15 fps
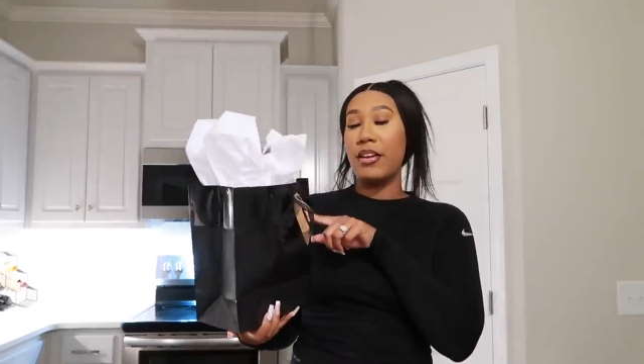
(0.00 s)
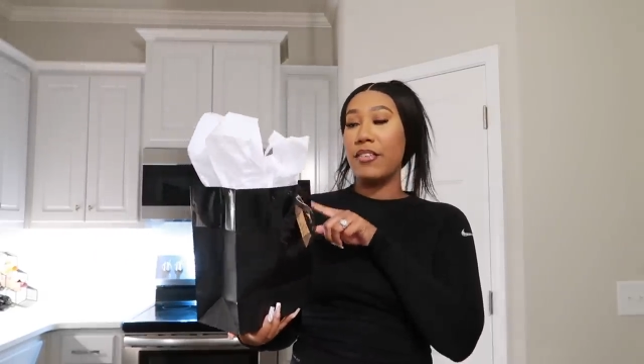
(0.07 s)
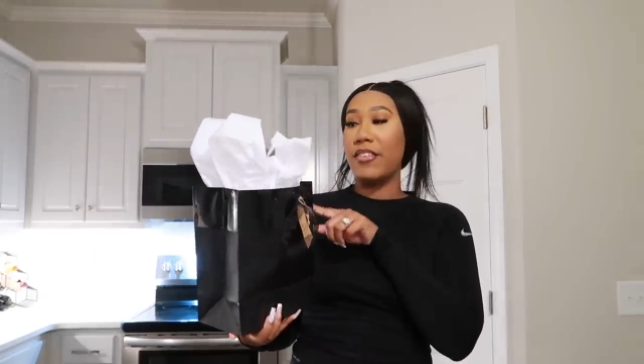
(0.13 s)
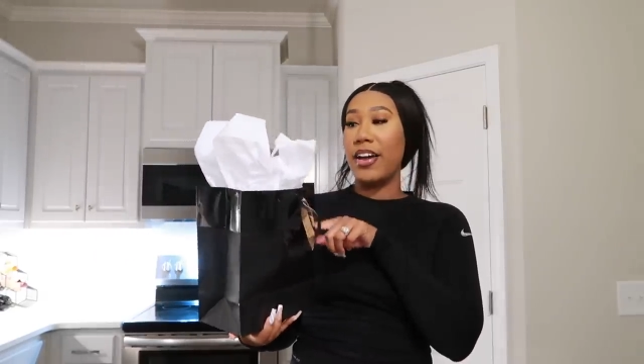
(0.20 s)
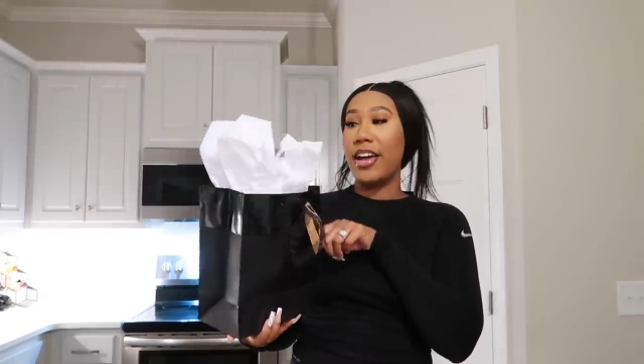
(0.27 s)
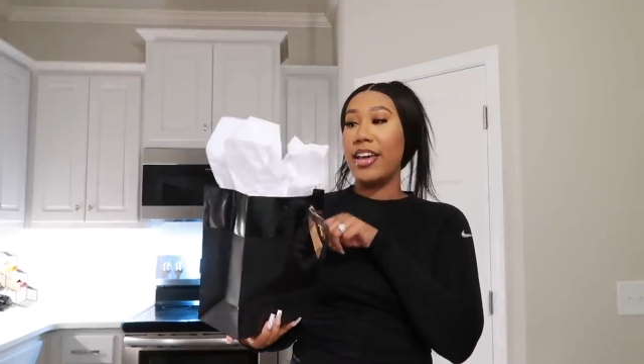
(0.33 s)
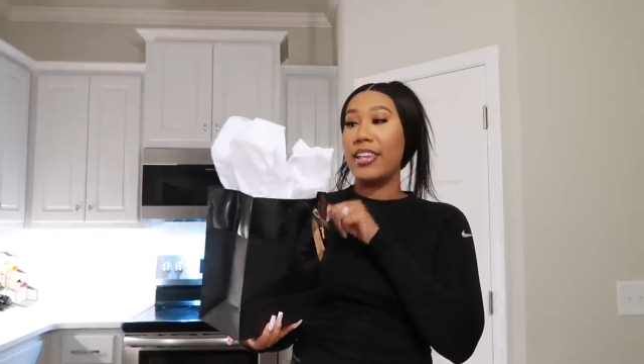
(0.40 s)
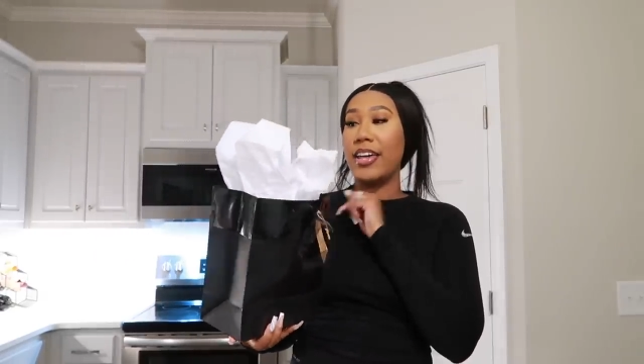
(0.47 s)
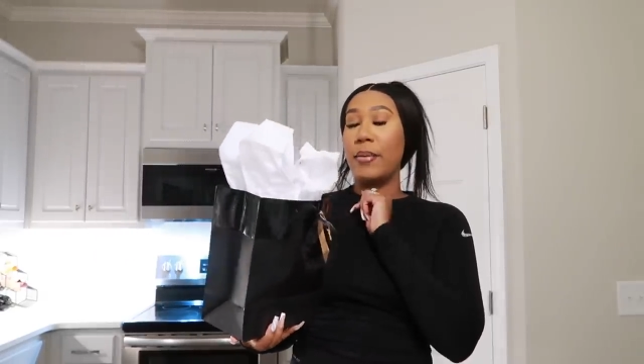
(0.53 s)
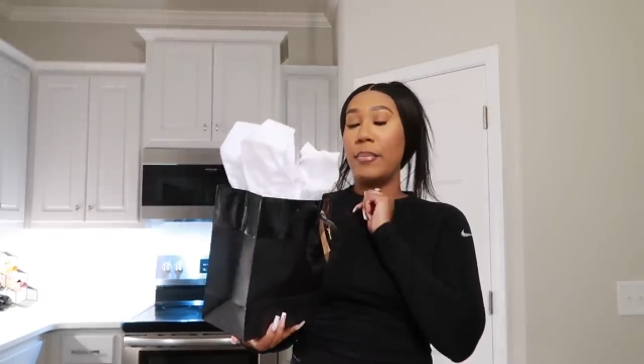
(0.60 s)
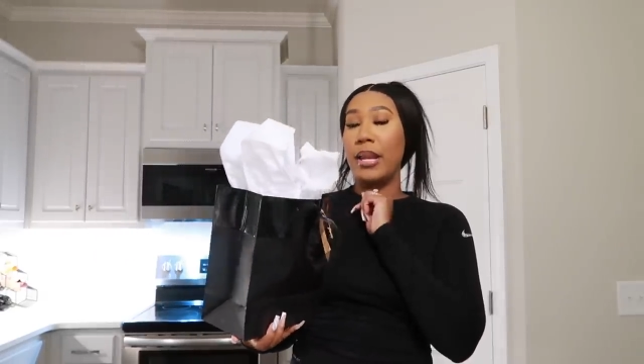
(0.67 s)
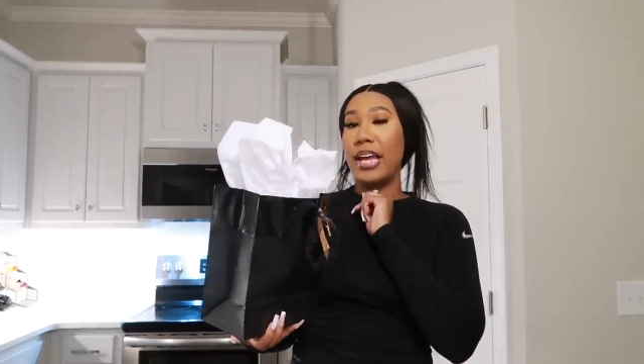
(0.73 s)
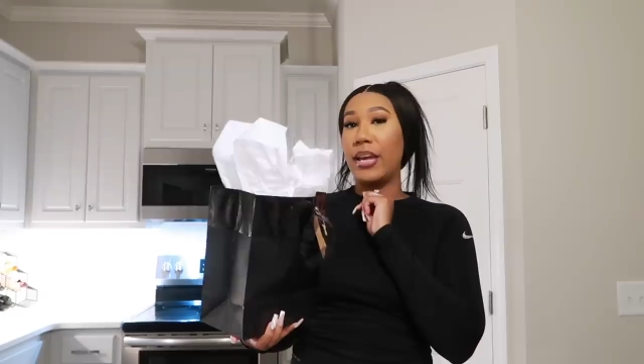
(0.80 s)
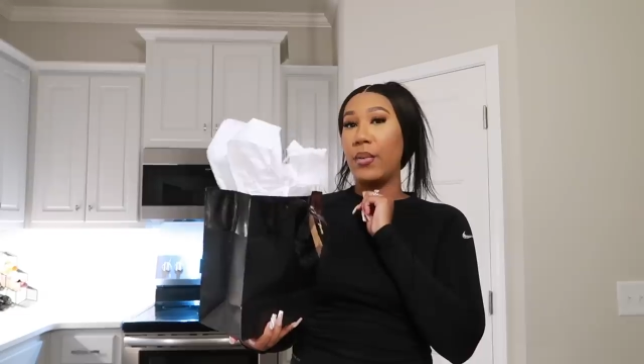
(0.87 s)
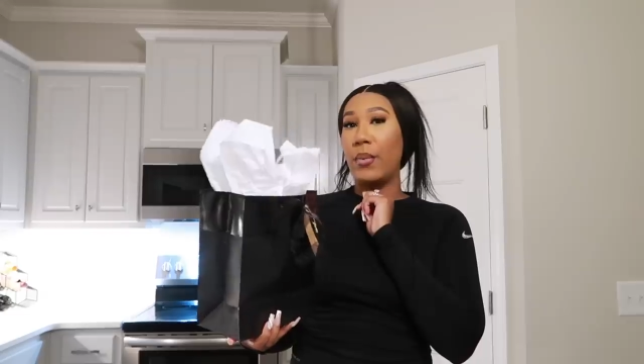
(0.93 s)
if I had like
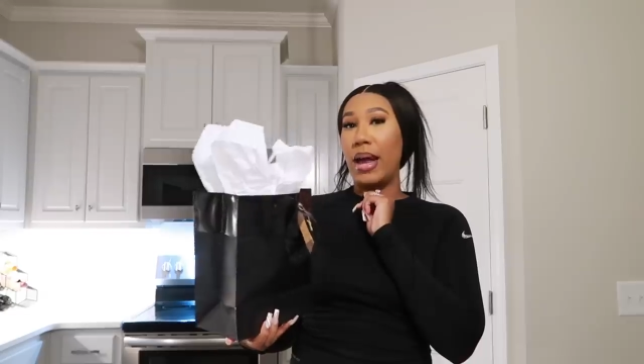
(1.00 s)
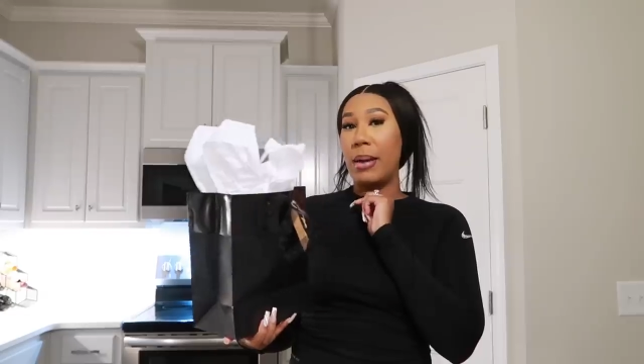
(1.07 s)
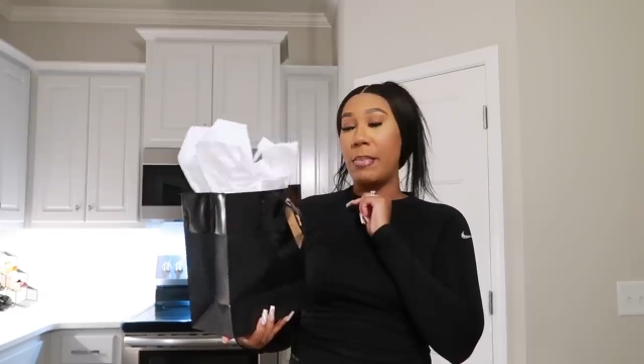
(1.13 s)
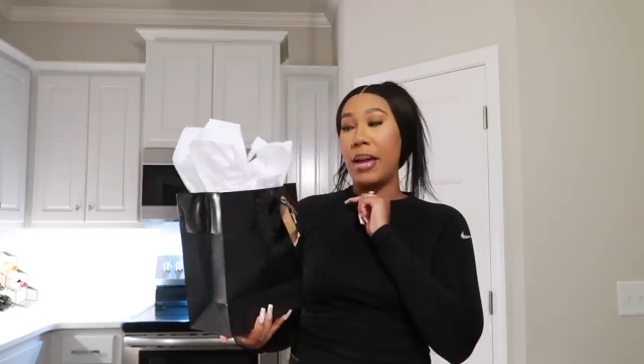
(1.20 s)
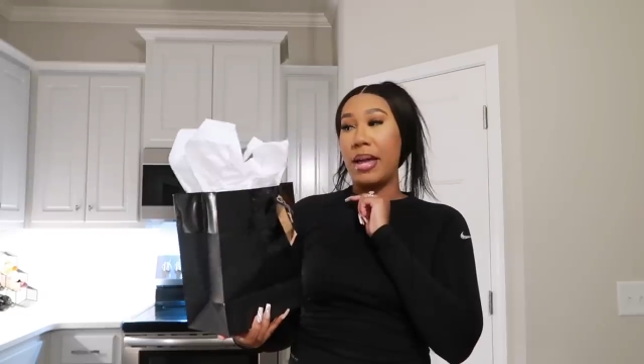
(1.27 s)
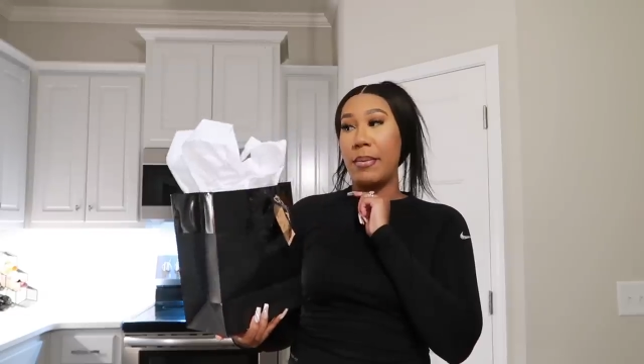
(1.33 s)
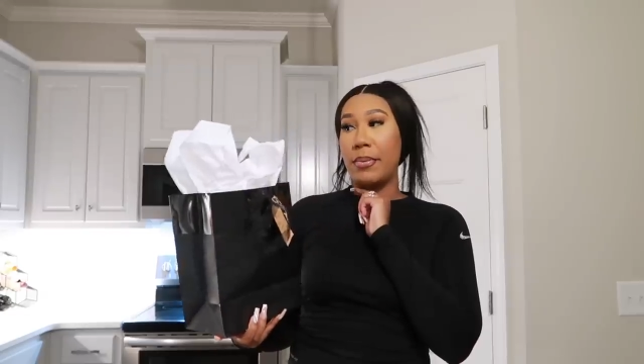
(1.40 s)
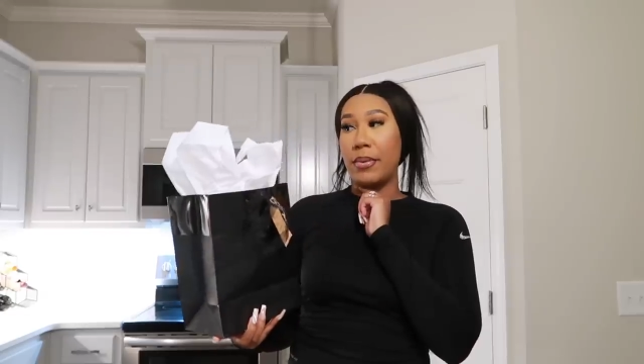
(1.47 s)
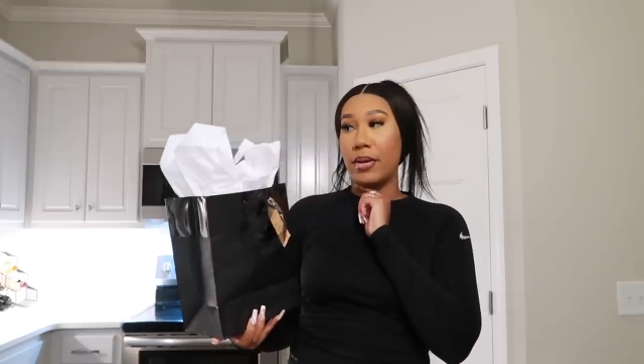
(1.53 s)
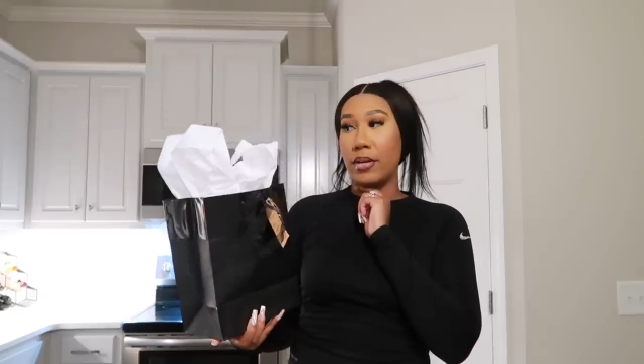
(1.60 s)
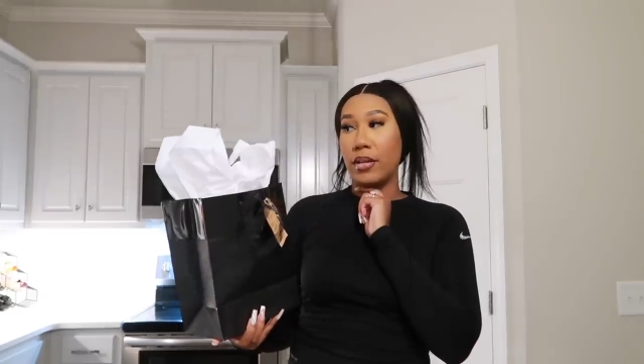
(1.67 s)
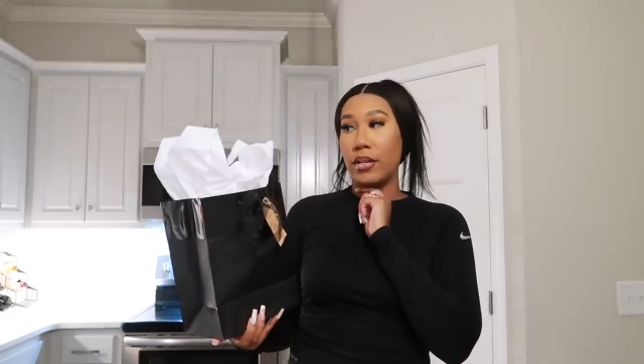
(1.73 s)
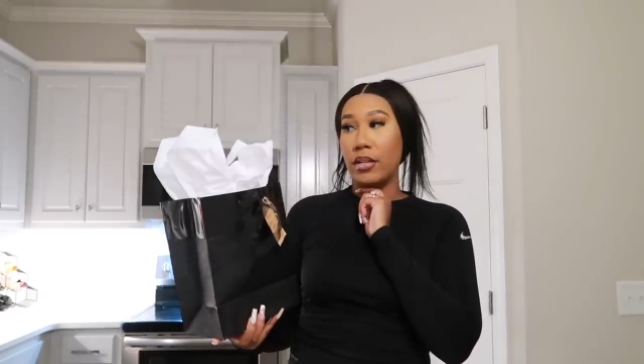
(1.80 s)
black and white paper,